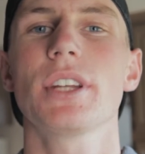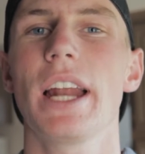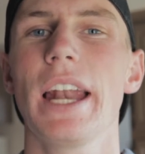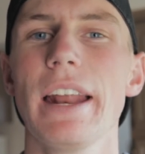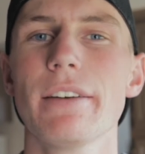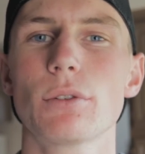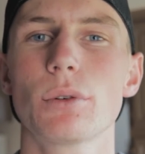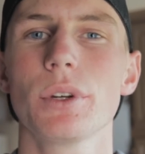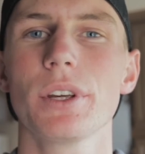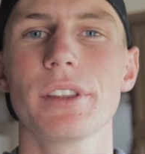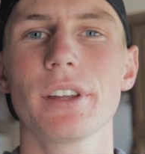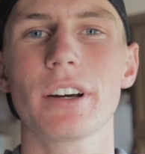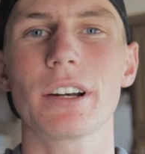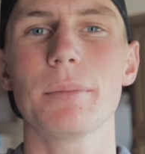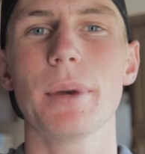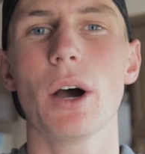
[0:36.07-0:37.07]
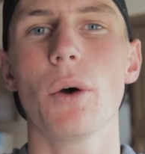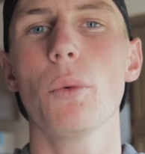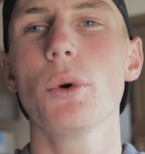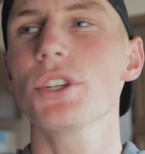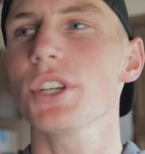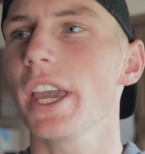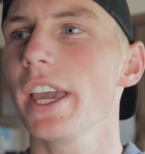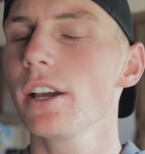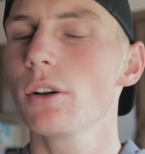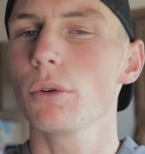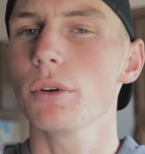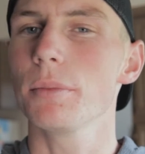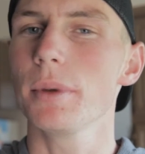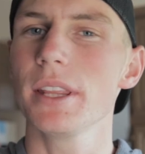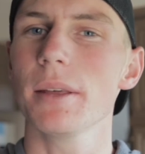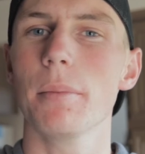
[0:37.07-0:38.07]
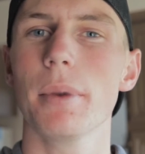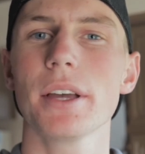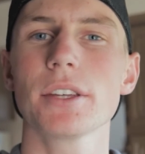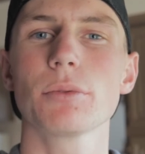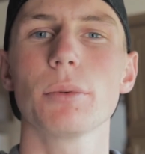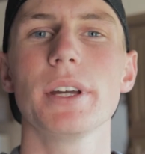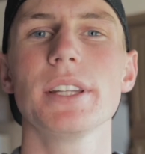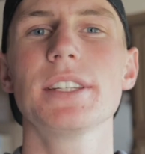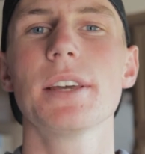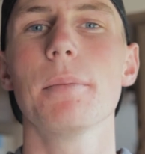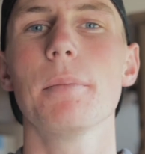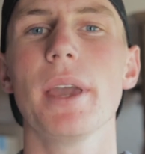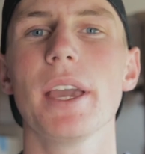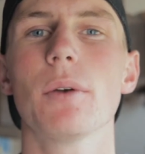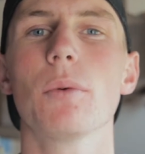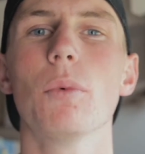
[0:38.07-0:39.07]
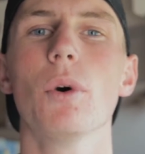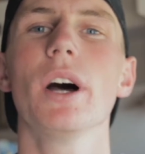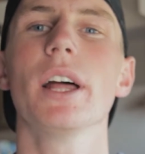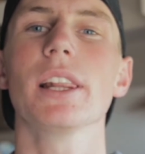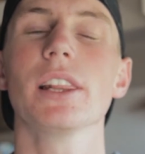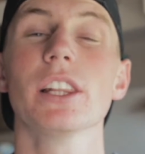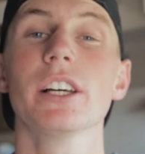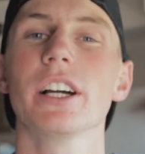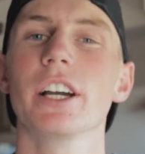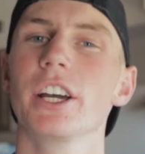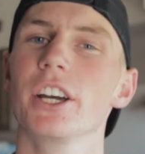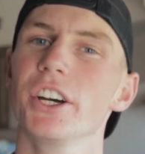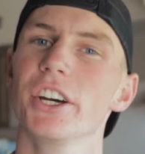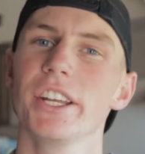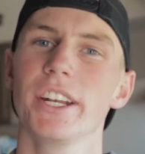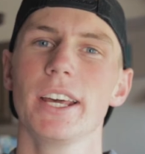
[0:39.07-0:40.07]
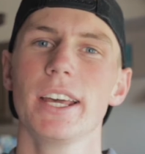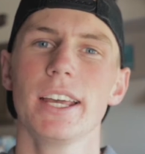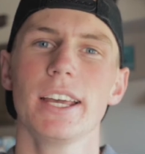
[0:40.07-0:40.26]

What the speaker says: I never really thought about which angle would be the best way to make what look good.